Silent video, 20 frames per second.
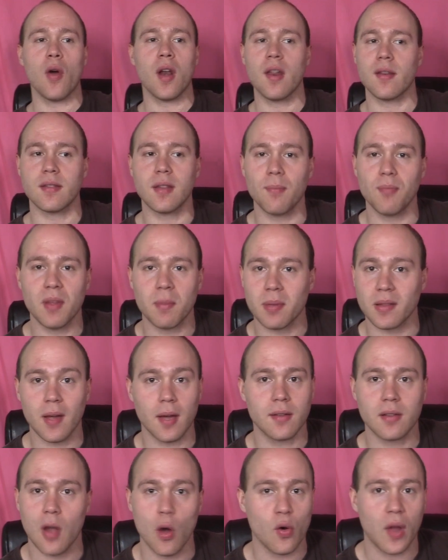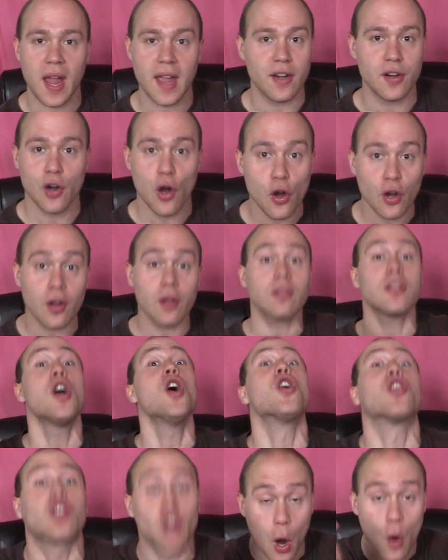it on something besides cocaine and hookers?
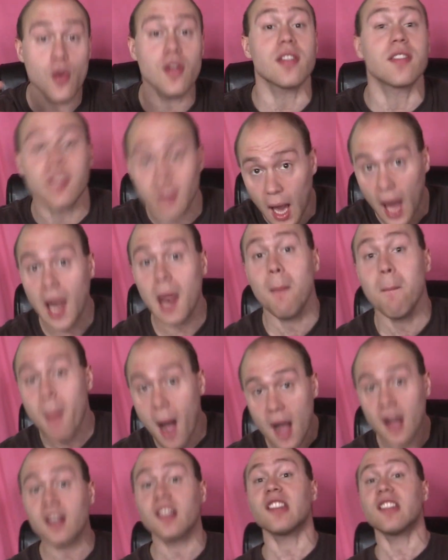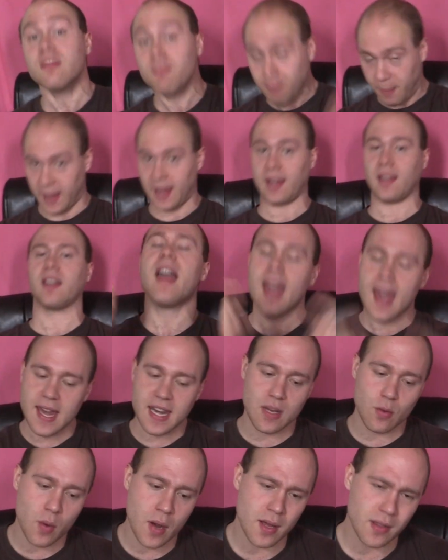Go to Salamanca, Spain.
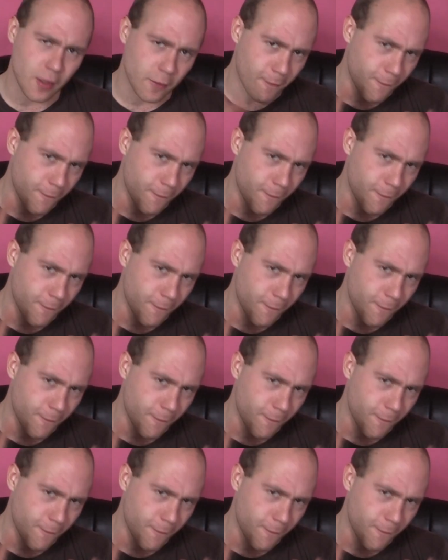Anyways, at